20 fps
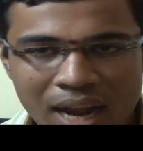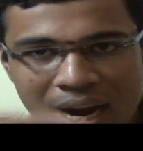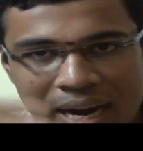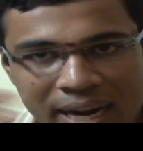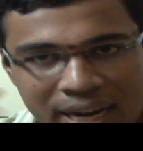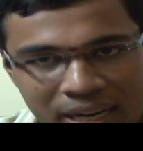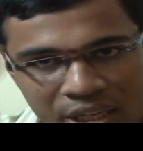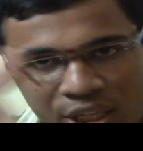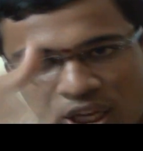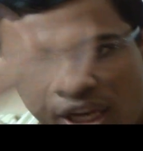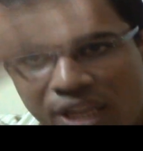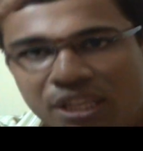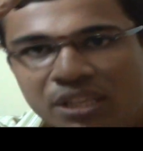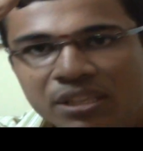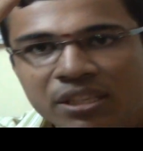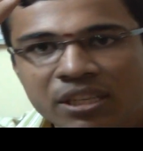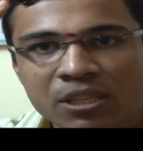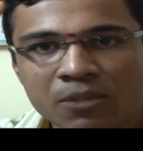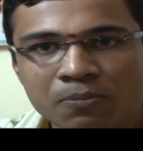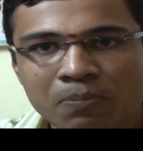and it
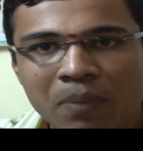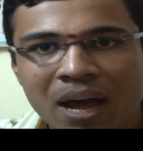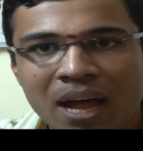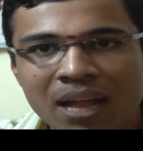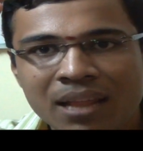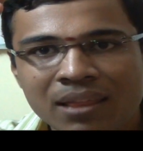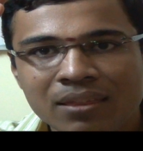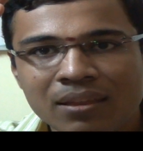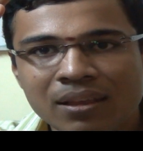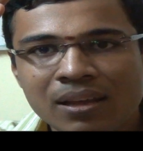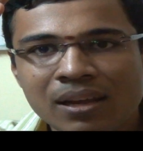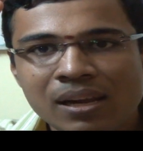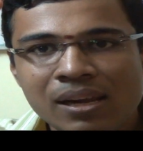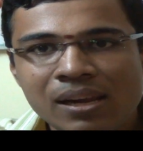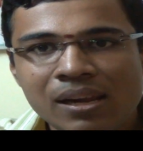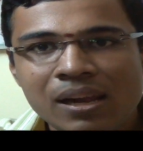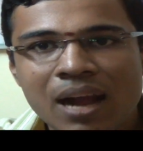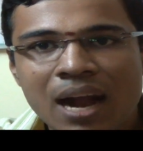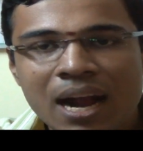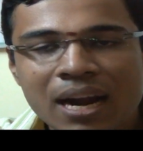changes its path
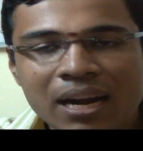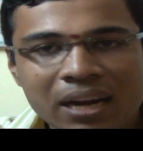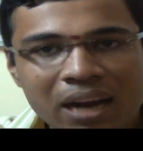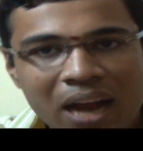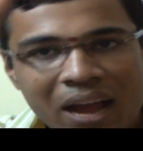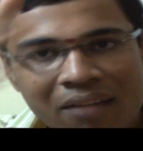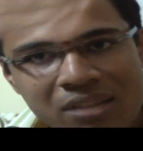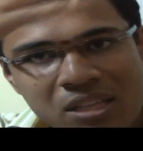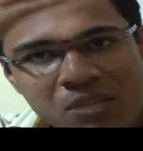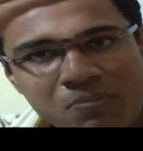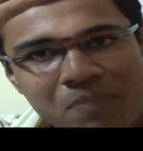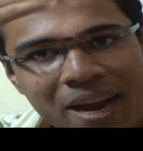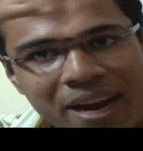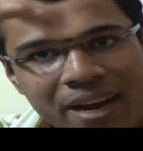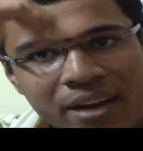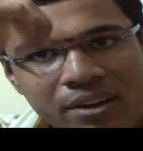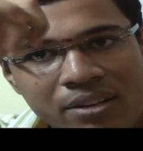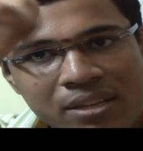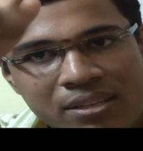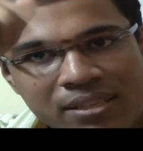and travels
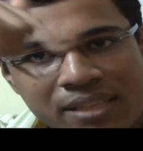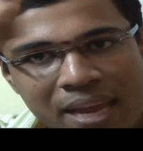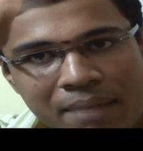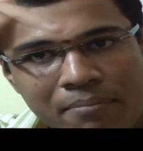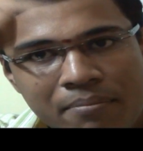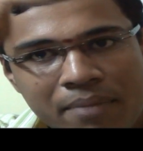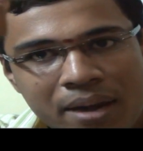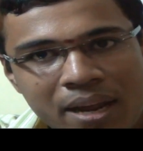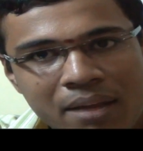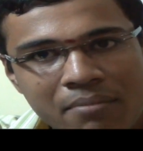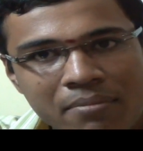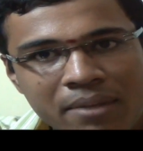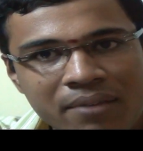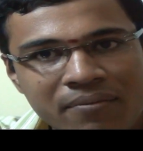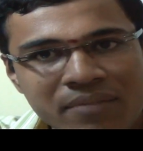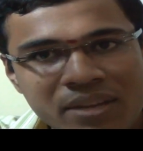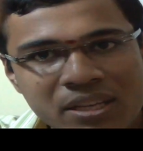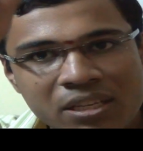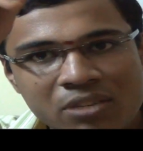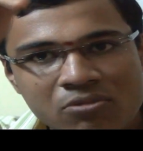back into the same medium
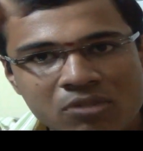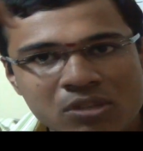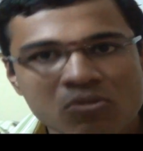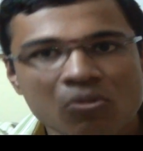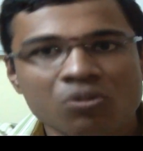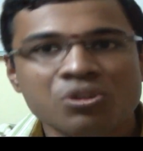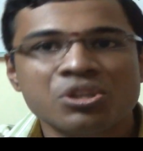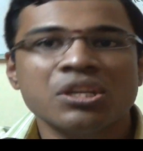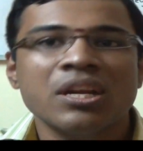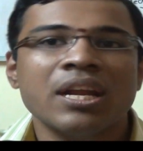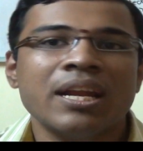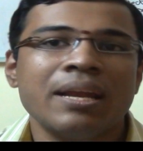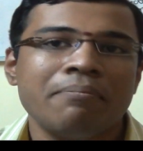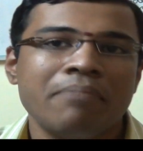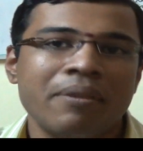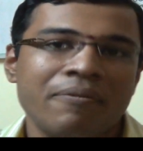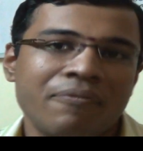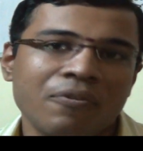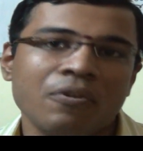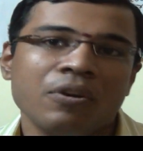in which it was
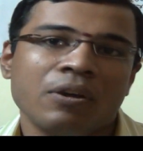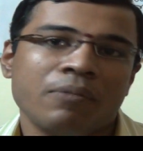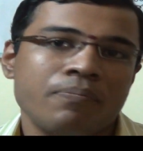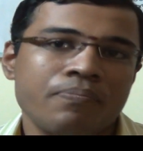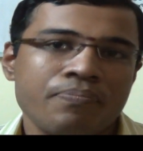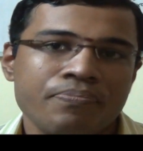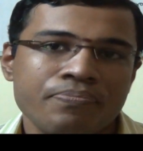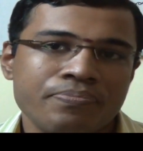originally before.